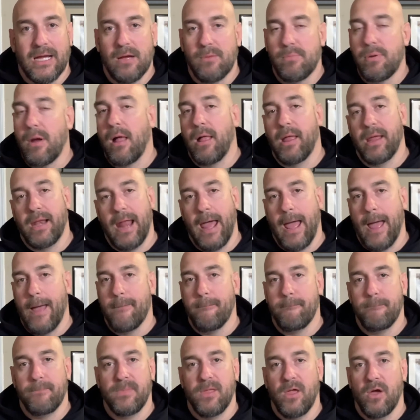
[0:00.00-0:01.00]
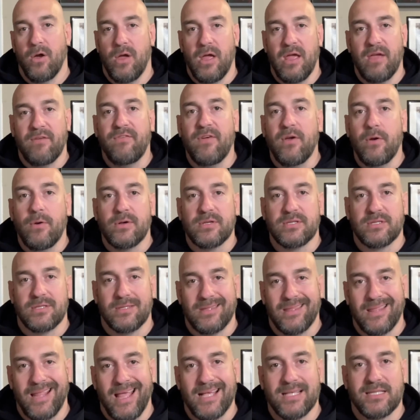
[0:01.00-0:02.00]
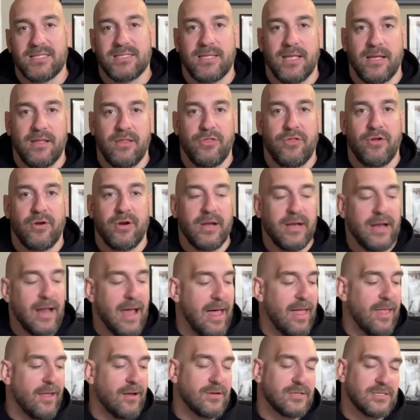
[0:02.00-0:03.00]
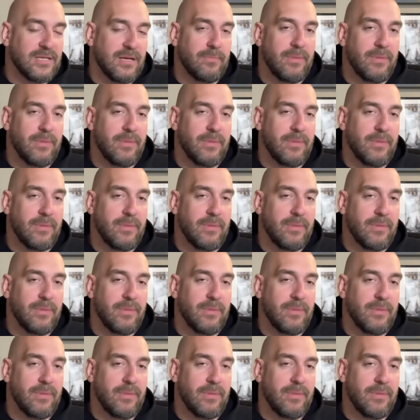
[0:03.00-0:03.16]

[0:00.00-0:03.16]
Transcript: Probably not. If it was less than $30,